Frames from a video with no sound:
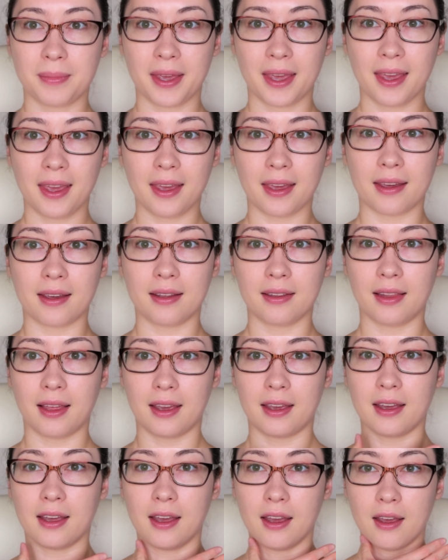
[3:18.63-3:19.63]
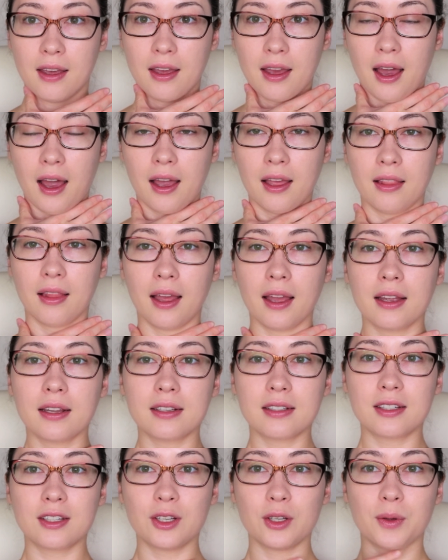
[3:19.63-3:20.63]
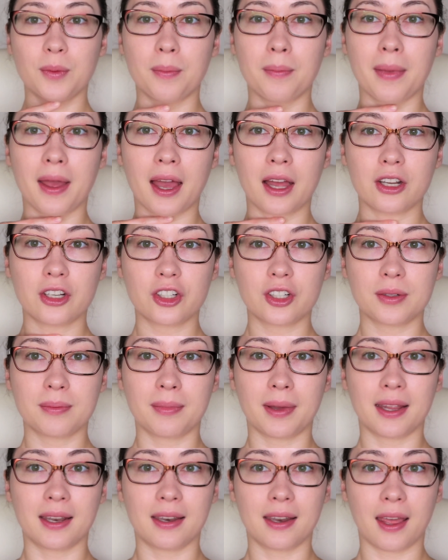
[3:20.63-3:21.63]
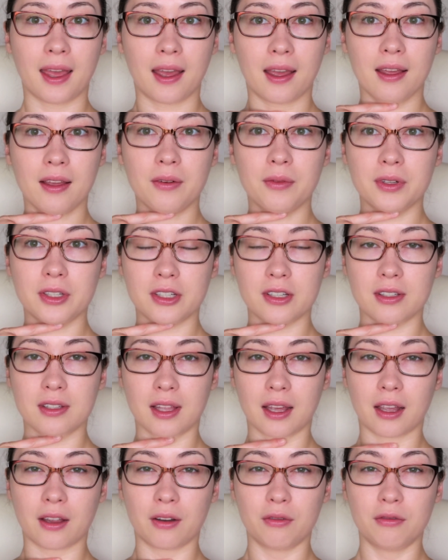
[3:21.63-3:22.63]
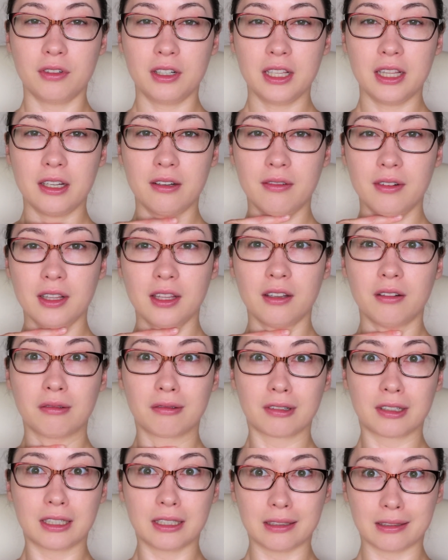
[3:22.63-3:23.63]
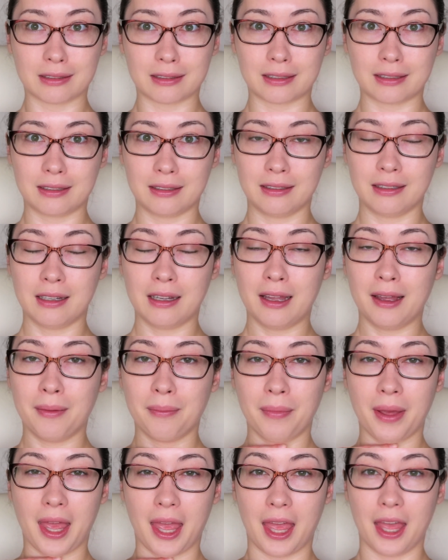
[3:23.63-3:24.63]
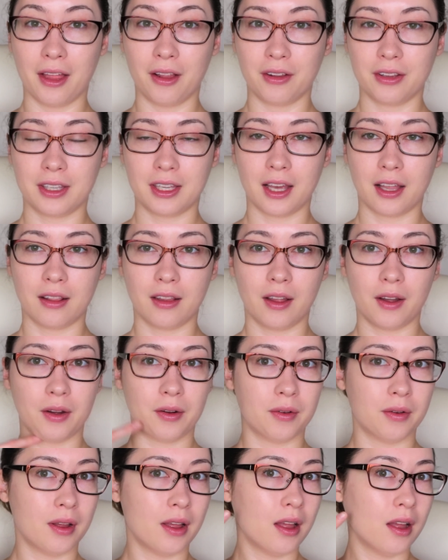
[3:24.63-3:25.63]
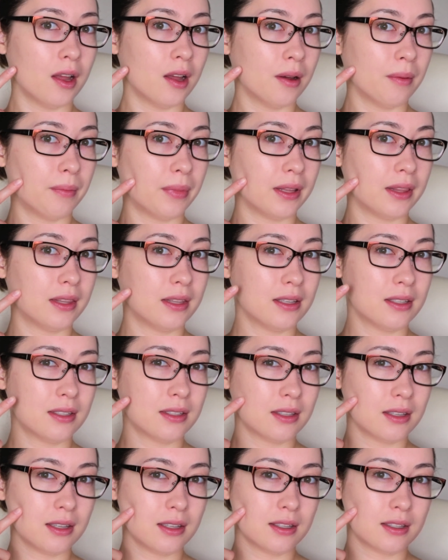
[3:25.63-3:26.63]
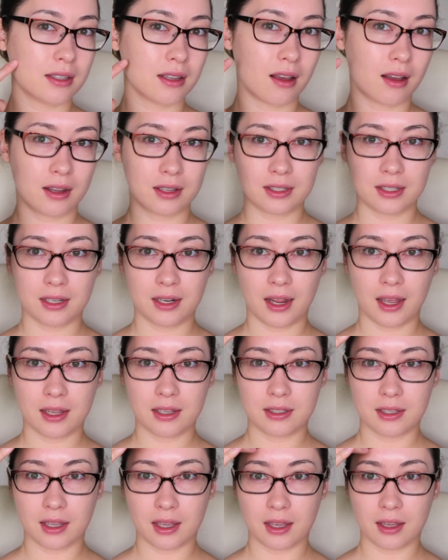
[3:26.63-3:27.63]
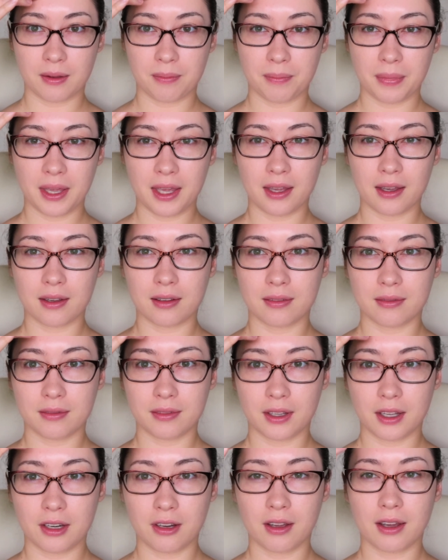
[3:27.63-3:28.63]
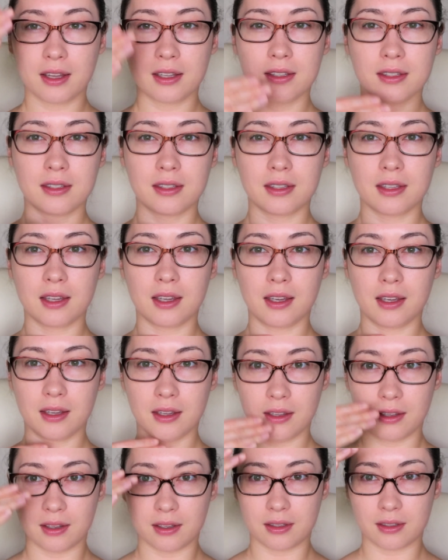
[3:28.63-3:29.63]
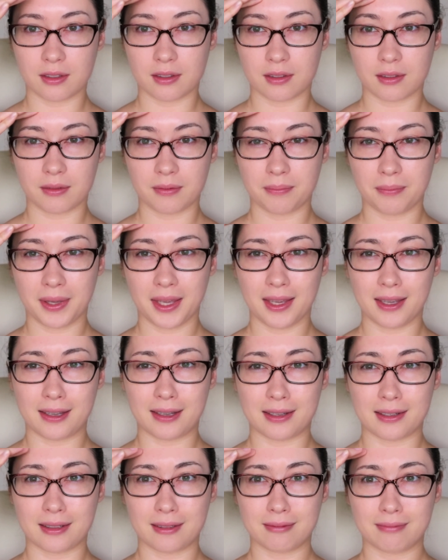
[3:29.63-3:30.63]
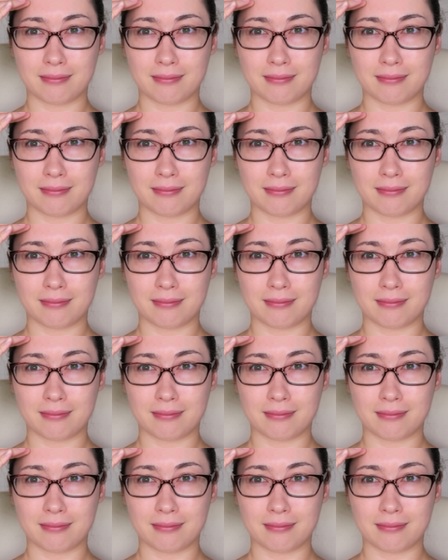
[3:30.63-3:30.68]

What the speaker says: pink. Like, I like to match my neck, which is like a really pale yellow, but this is oxidizing pink. Can you guys see? It's pink.